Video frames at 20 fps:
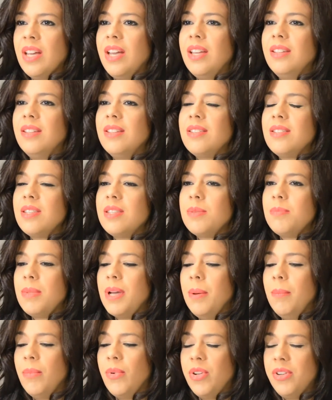And this is
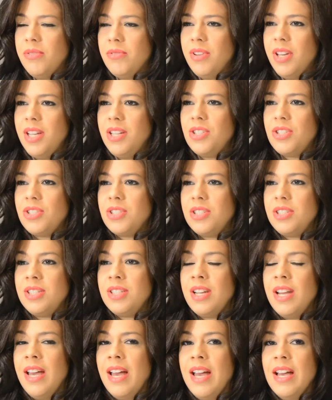my motivation.
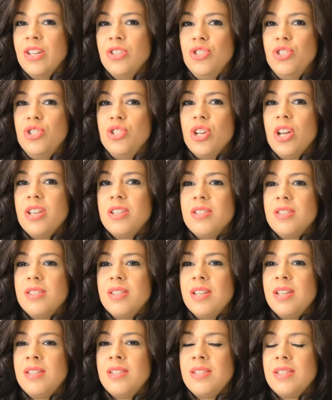
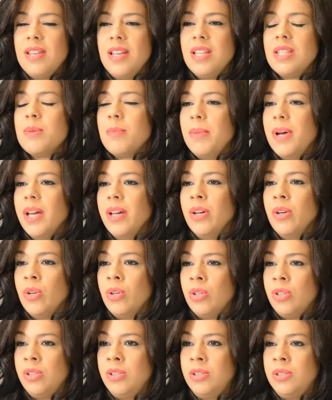Justice, it's my
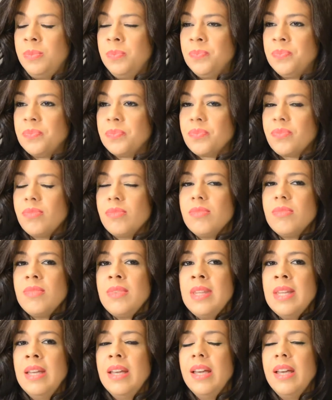goal.
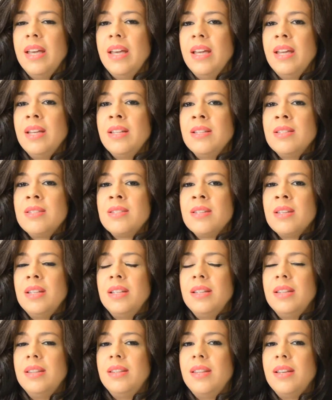And
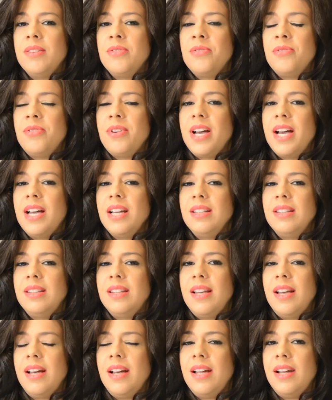the
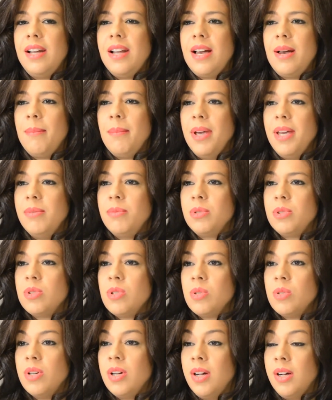fact that I'm able
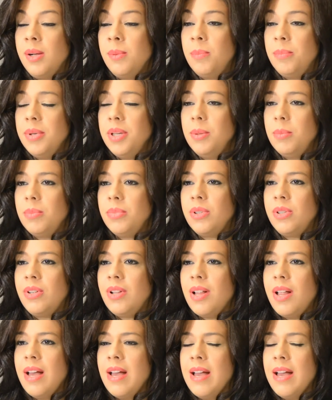to help people